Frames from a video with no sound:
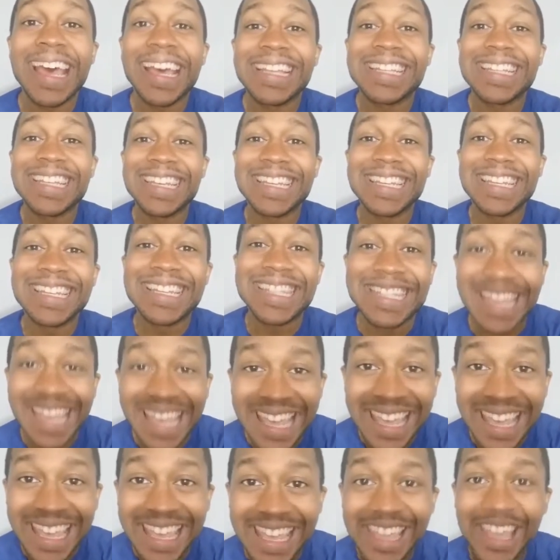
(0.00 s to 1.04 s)

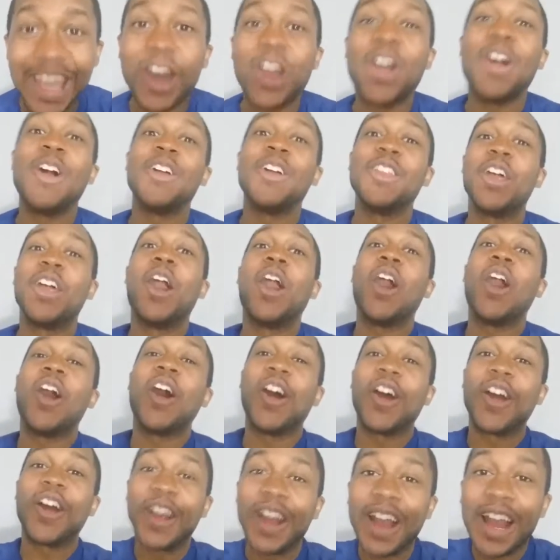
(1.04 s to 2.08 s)
Today on
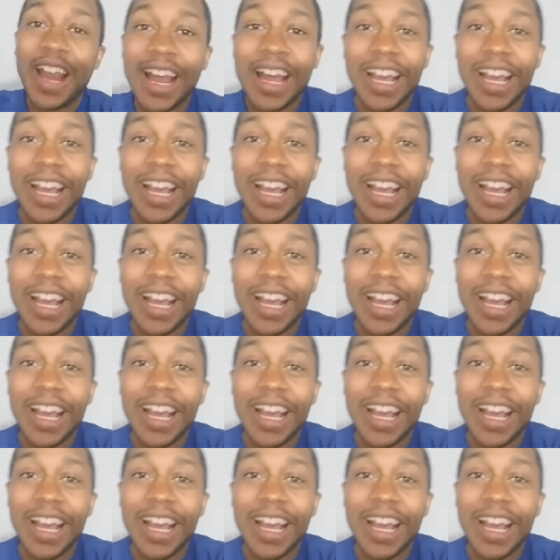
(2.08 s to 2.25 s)
our